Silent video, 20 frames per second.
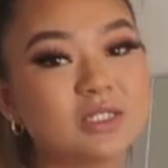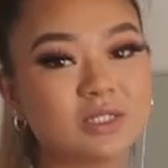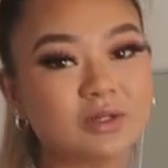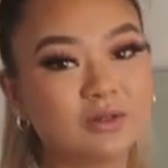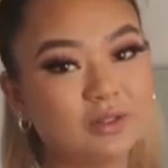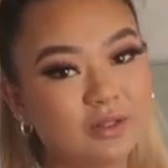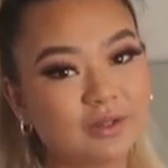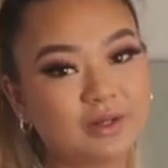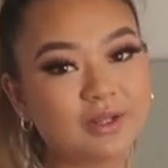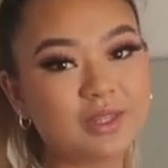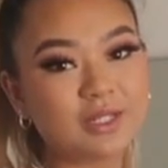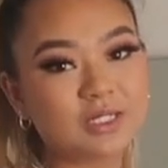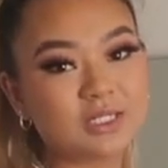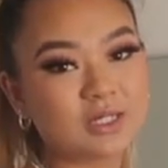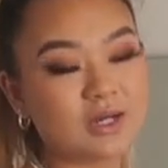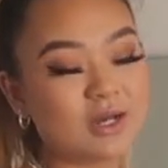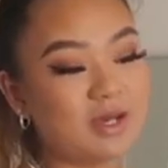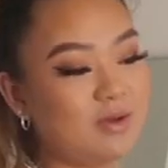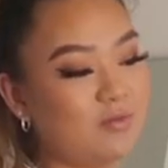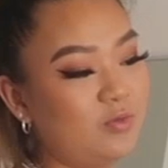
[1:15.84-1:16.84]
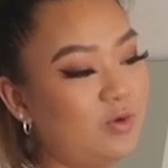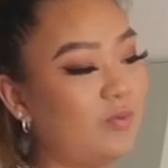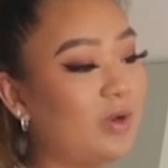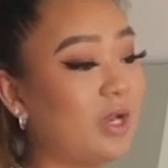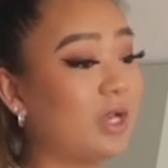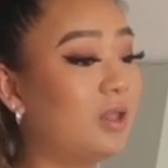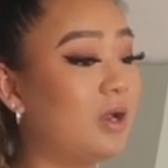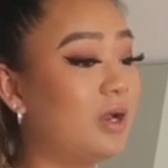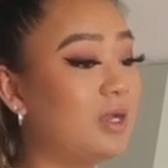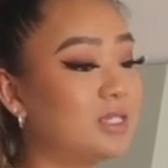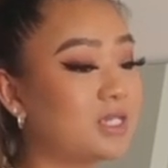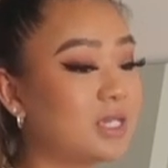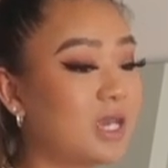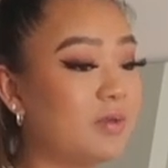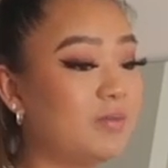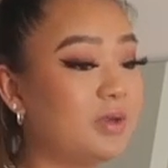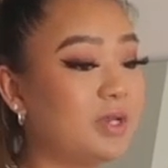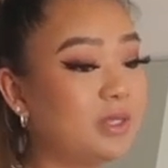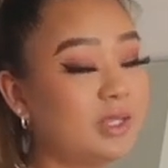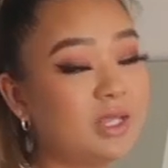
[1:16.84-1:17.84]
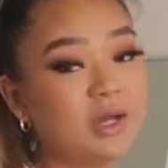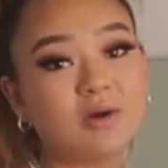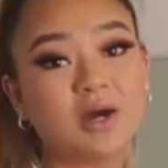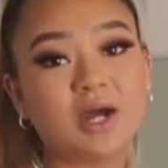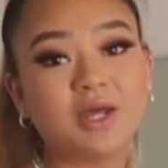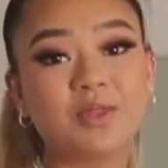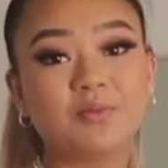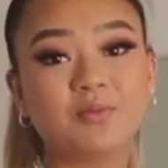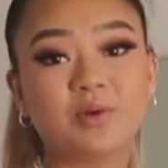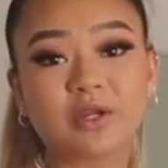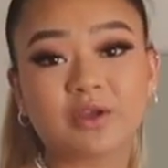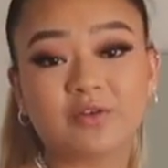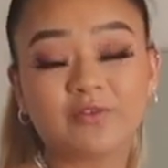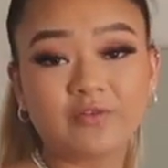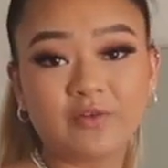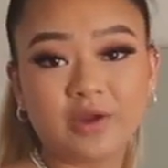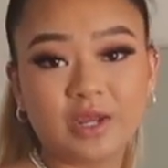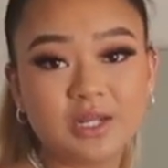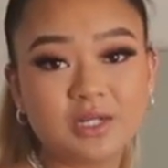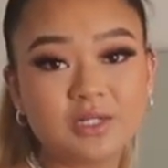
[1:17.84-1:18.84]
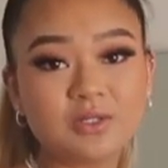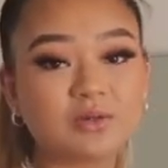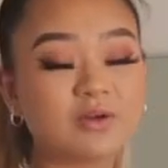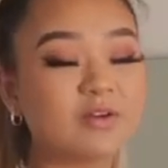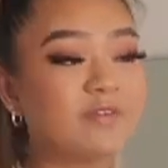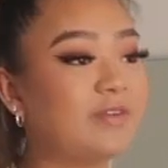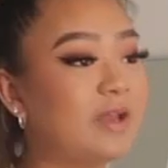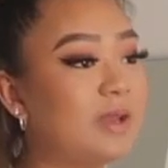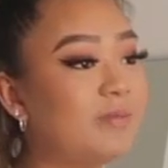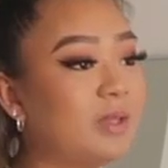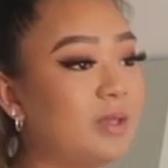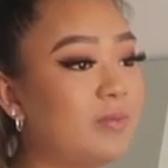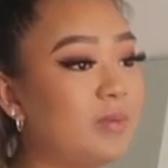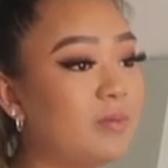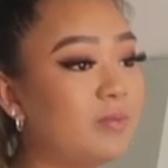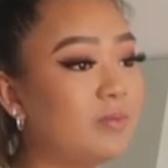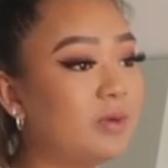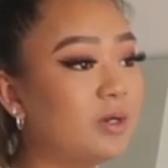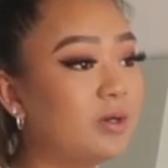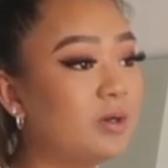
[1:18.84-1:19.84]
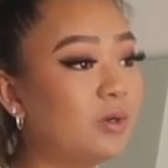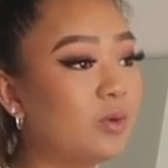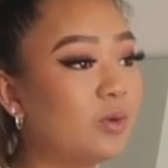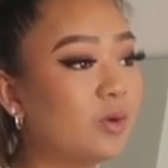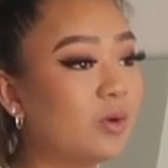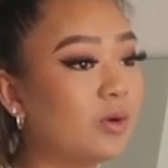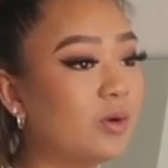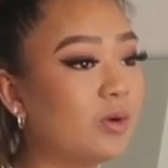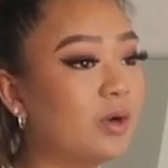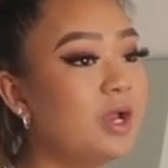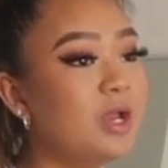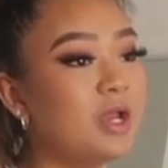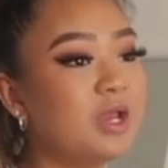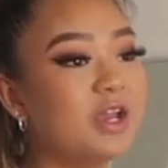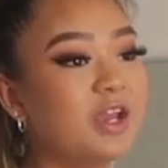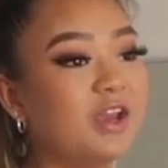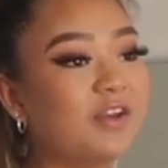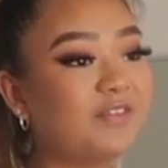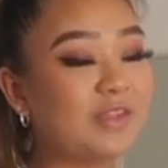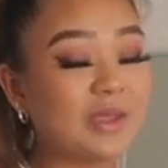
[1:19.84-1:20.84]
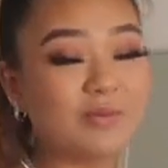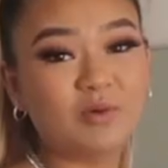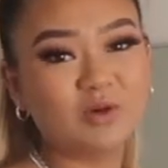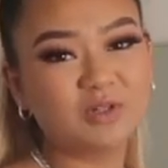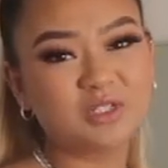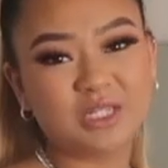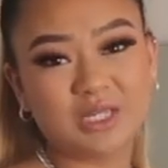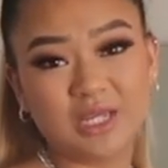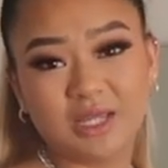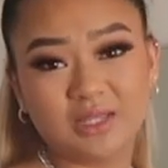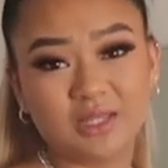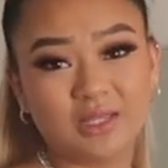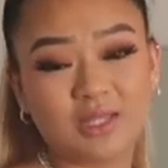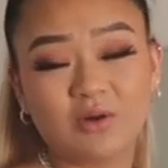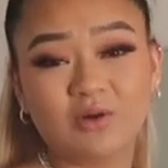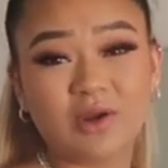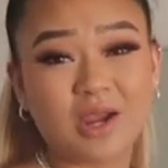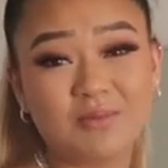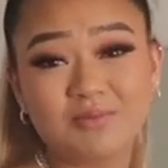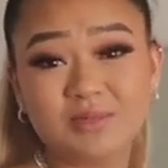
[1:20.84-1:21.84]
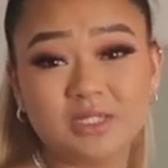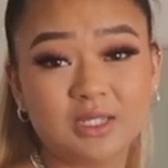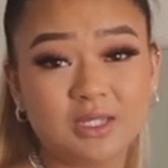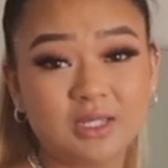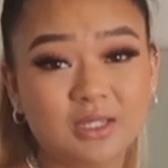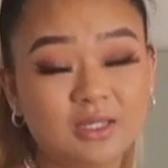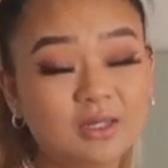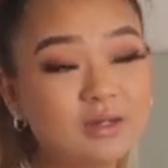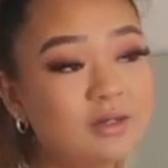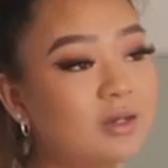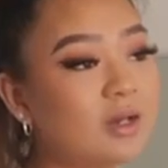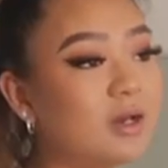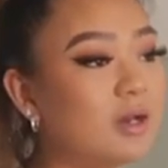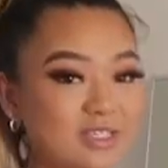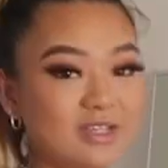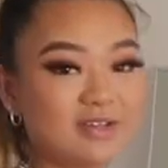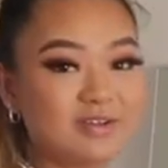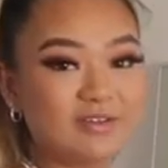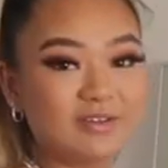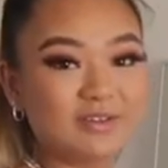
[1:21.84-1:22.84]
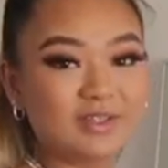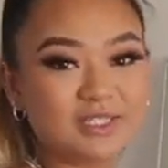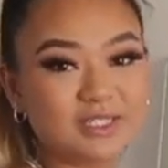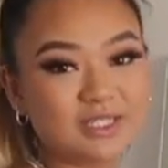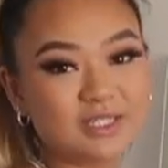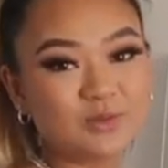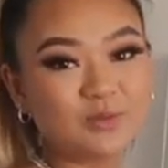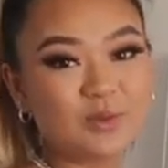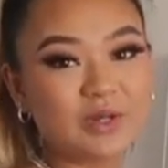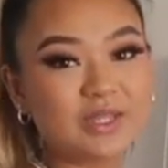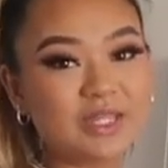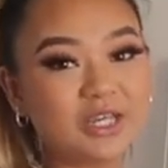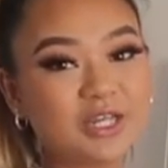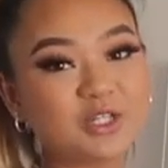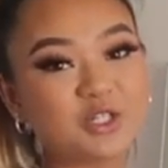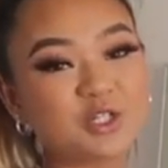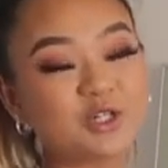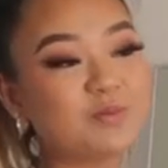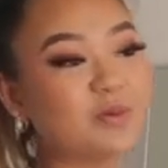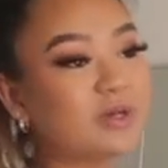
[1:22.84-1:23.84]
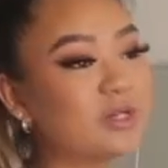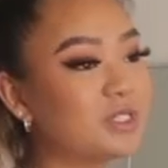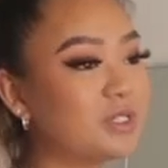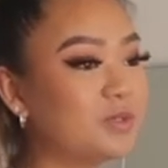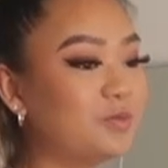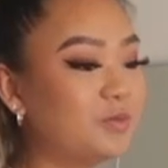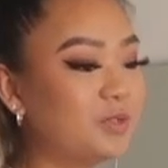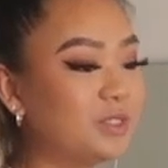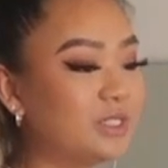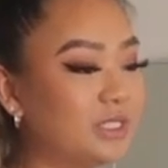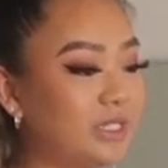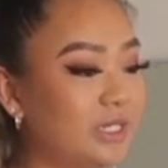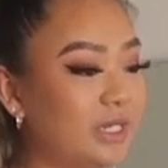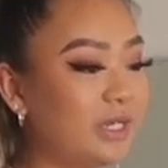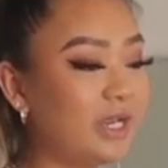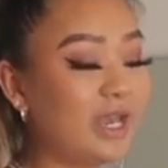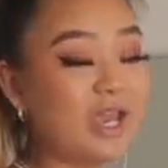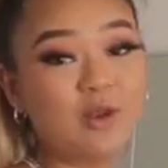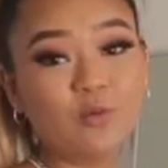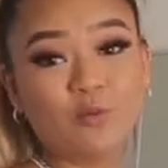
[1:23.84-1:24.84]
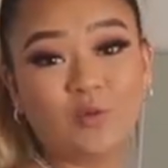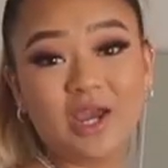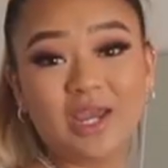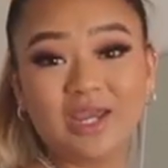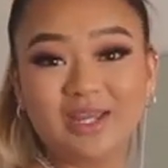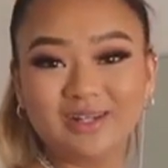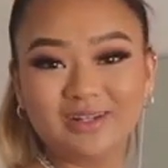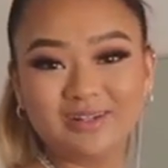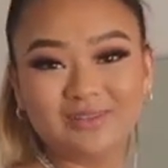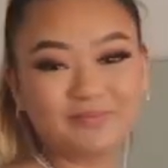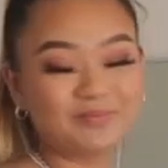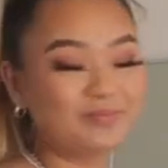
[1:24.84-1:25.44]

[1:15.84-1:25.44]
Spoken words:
So a lot of the time when my clients come in, they'll either bring a friend or a family member, or if they book together, they'll come together. So this is where the extra person will sit and wait.